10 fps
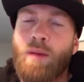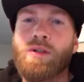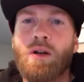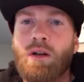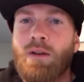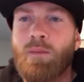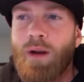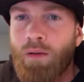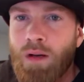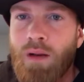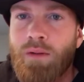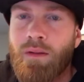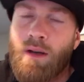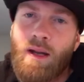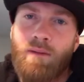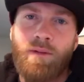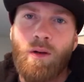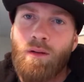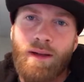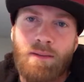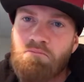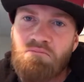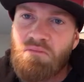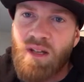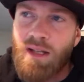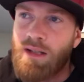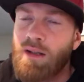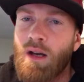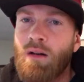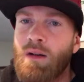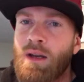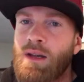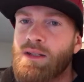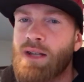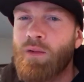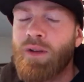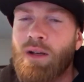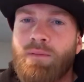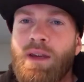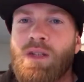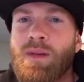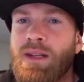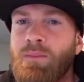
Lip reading: I'm strong enough in my recovery that I feel like, you know, it's not really going to phase me.